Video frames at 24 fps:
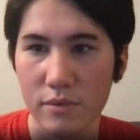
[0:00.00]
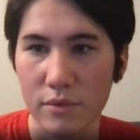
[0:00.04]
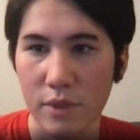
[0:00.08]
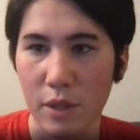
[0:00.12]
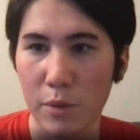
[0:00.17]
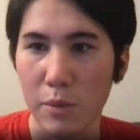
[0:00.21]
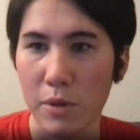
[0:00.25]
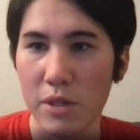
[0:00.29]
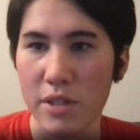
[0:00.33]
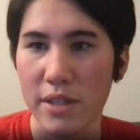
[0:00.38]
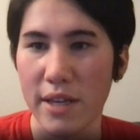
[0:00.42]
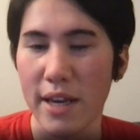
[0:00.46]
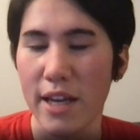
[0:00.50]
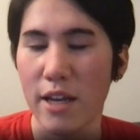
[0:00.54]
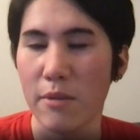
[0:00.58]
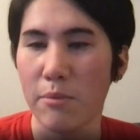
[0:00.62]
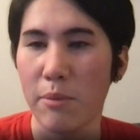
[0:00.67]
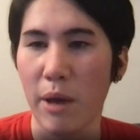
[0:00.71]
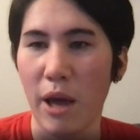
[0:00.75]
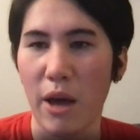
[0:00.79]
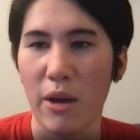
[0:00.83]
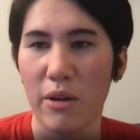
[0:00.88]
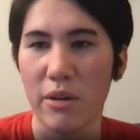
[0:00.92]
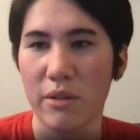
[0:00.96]
We'll say at
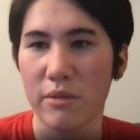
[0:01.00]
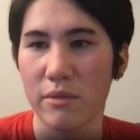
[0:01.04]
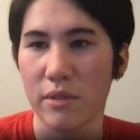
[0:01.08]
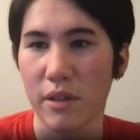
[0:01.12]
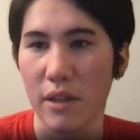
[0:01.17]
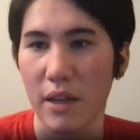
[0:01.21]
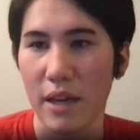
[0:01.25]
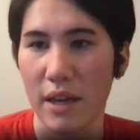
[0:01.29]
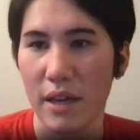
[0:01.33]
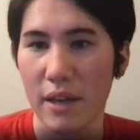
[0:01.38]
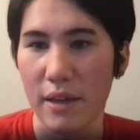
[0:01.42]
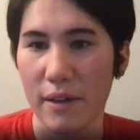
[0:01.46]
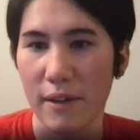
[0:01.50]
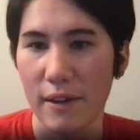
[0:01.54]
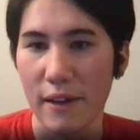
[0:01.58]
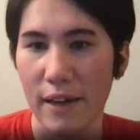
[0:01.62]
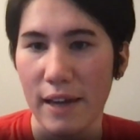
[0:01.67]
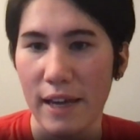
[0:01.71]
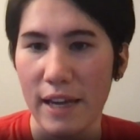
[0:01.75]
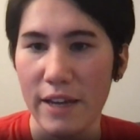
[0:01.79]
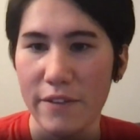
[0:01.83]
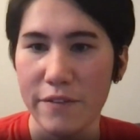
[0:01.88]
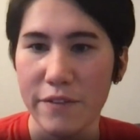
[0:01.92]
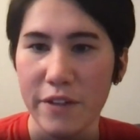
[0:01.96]
about
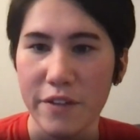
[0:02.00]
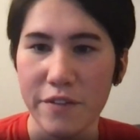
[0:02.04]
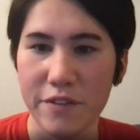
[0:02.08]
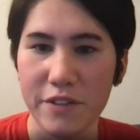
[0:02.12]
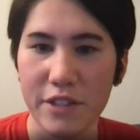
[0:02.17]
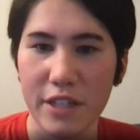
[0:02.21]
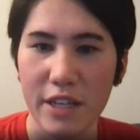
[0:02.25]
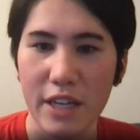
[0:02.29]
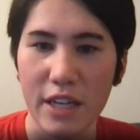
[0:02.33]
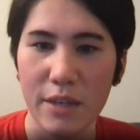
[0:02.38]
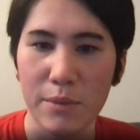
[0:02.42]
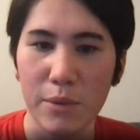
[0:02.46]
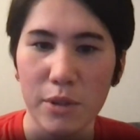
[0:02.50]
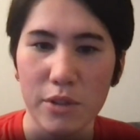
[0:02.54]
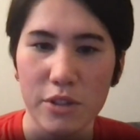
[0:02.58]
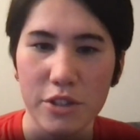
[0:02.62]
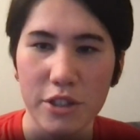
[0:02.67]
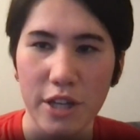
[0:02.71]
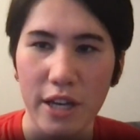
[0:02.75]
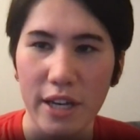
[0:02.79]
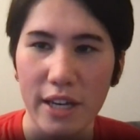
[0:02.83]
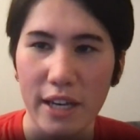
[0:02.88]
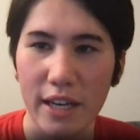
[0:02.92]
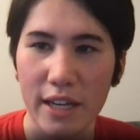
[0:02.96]
8:15, we'll
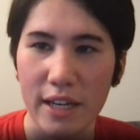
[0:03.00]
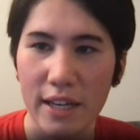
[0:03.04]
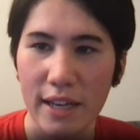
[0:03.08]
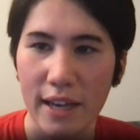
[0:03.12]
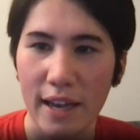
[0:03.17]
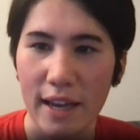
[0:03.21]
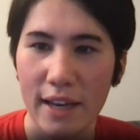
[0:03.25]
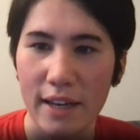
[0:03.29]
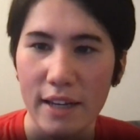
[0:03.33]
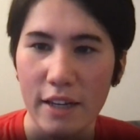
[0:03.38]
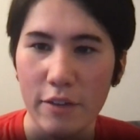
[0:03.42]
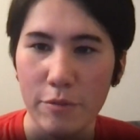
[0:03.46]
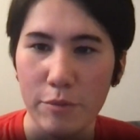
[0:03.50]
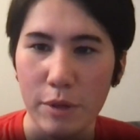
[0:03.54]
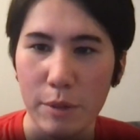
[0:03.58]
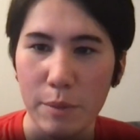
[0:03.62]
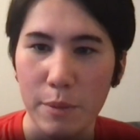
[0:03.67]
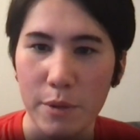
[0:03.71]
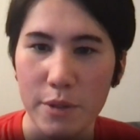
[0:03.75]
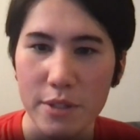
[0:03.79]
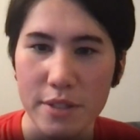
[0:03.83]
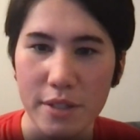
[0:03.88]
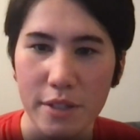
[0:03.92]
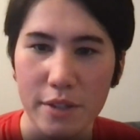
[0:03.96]
check in again, and if
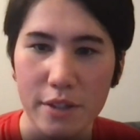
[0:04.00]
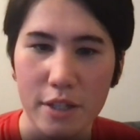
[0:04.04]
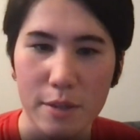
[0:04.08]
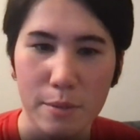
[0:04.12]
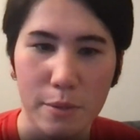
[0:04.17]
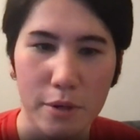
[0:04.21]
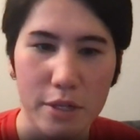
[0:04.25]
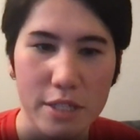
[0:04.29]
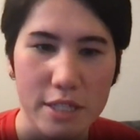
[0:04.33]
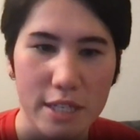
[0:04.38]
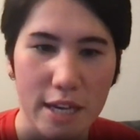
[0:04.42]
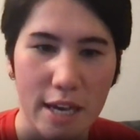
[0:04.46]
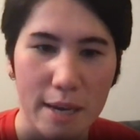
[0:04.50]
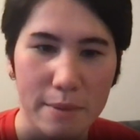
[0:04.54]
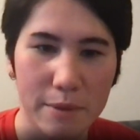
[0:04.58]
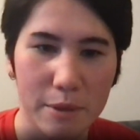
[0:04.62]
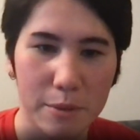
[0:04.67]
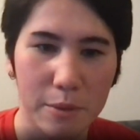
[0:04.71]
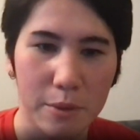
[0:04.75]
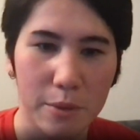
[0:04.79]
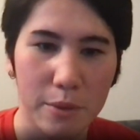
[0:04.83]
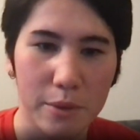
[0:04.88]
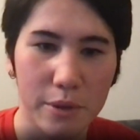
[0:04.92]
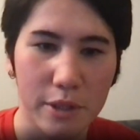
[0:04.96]
people still need more time,
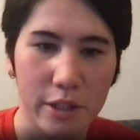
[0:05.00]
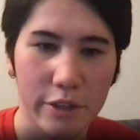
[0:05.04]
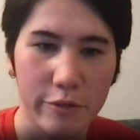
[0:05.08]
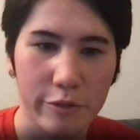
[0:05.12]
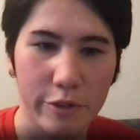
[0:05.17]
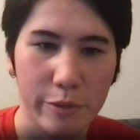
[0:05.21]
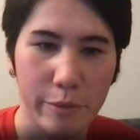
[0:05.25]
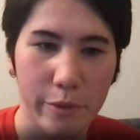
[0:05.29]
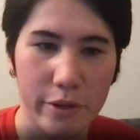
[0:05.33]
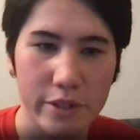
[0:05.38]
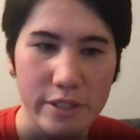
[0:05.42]
then we'll give you more